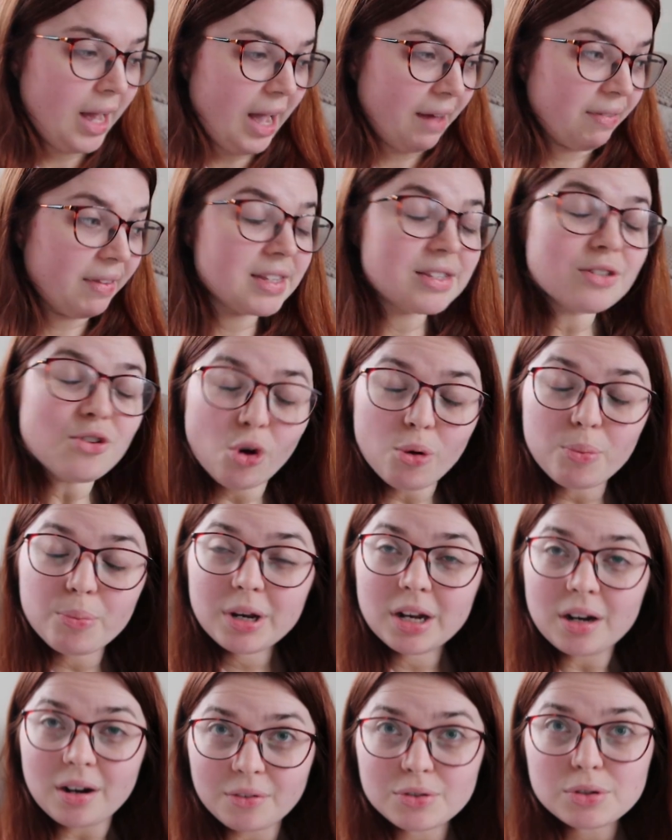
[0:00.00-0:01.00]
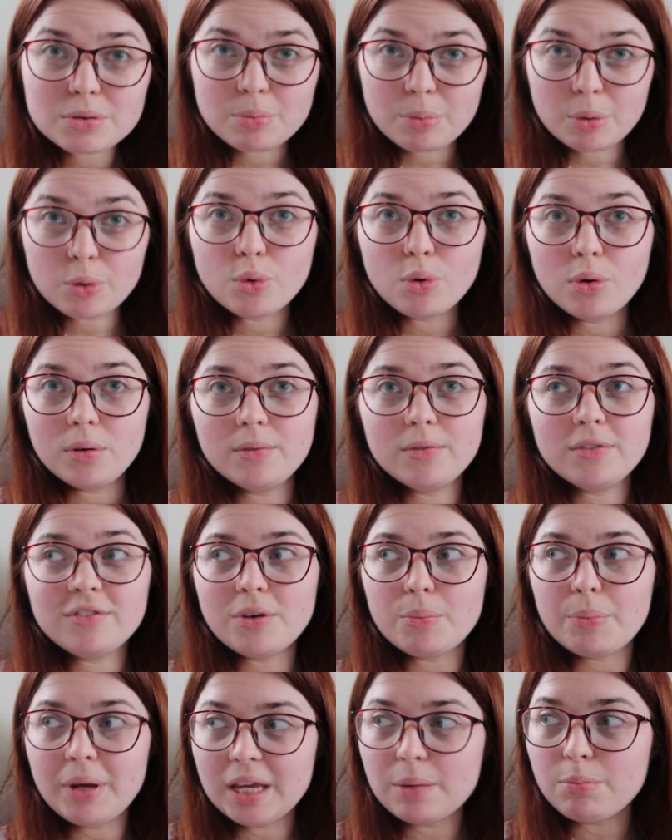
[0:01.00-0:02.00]
and there's not been enough support
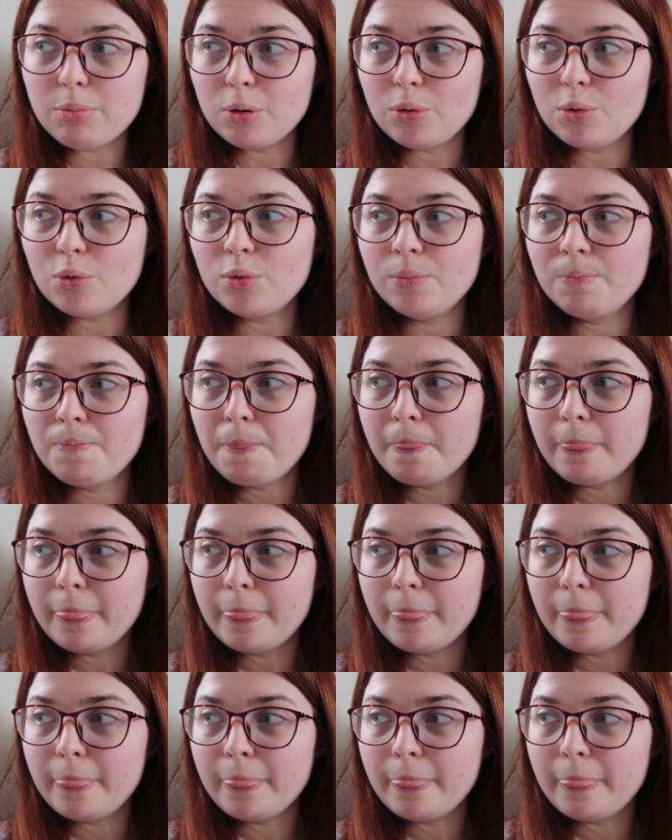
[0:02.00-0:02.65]
for people